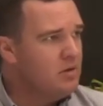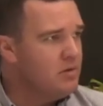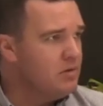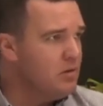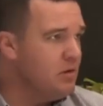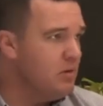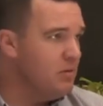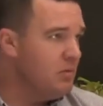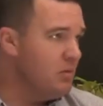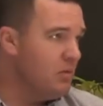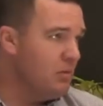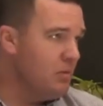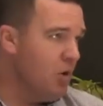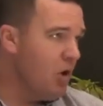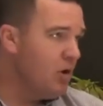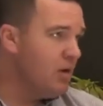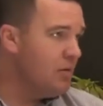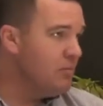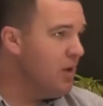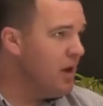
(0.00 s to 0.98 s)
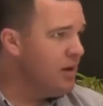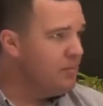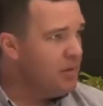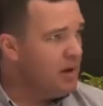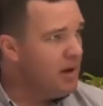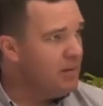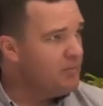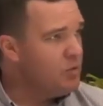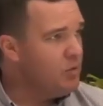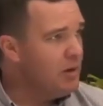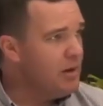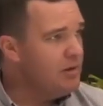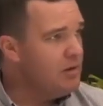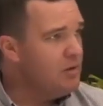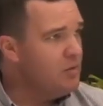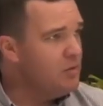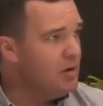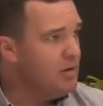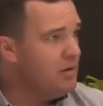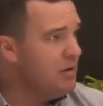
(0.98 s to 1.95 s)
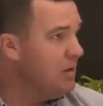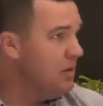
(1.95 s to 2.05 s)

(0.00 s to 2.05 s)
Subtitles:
So the market might be up 20 one